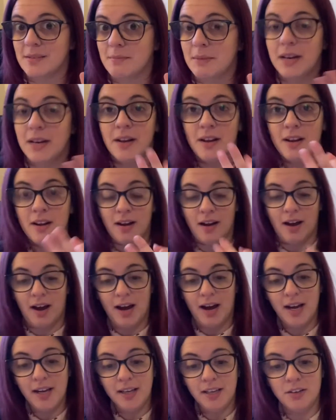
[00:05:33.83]
I mean,
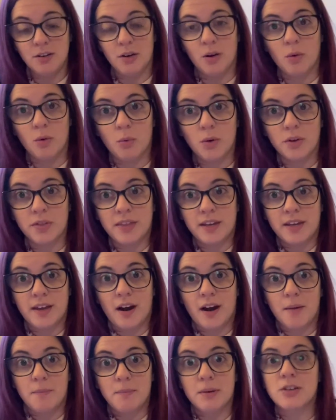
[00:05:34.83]
I know what they
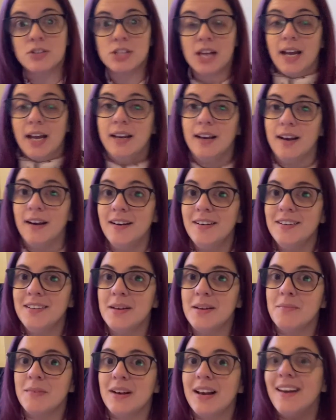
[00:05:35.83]
are because I learned
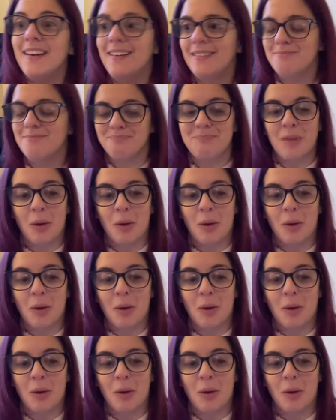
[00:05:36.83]
them